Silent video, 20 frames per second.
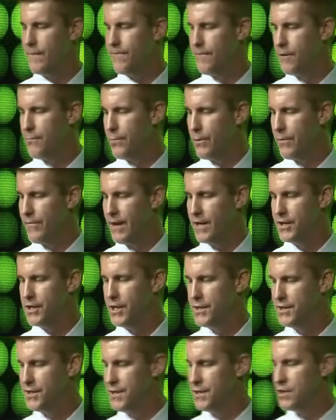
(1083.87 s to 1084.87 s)
for
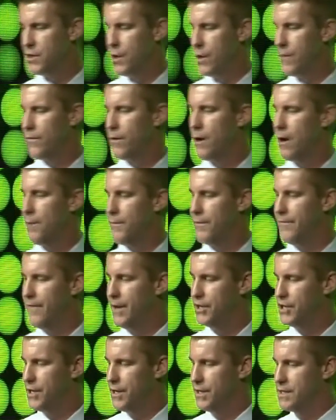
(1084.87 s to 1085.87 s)
prevention, since overall
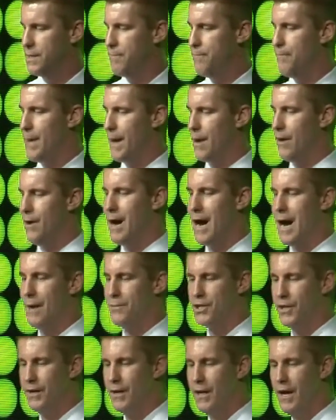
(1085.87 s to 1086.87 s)
prevention is a better
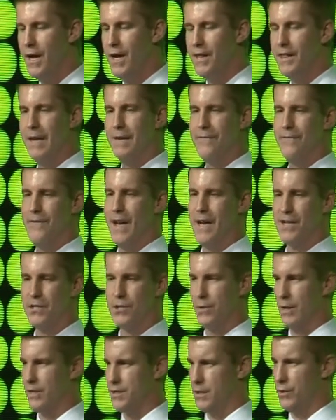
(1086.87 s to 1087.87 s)
option than fast
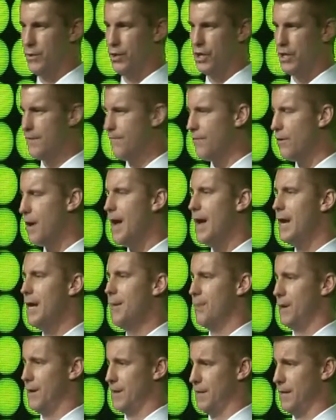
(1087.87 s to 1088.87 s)
resolution for
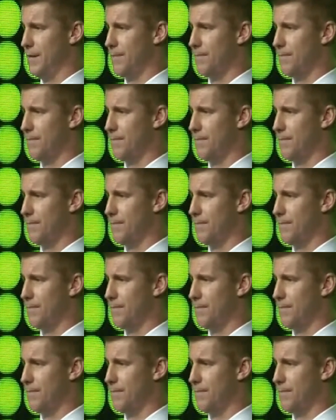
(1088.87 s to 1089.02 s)
anybody.